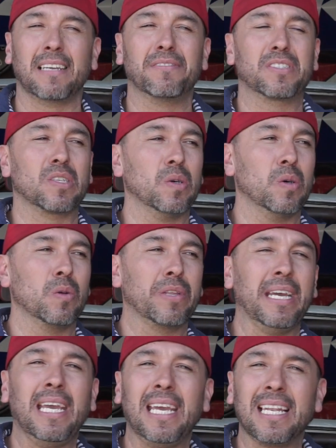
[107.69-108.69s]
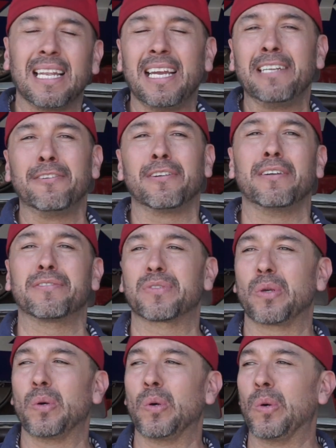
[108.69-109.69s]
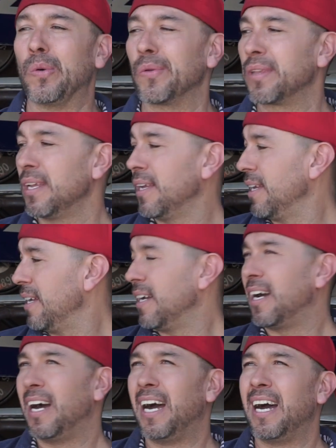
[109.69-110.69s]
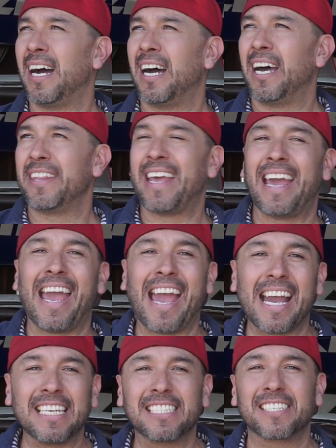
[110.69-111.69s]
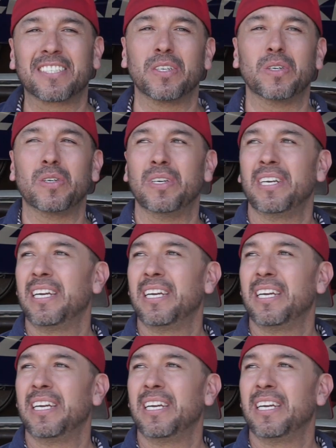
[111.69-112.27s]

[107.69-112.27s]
I've sold the headliner. I've sold the hatch to.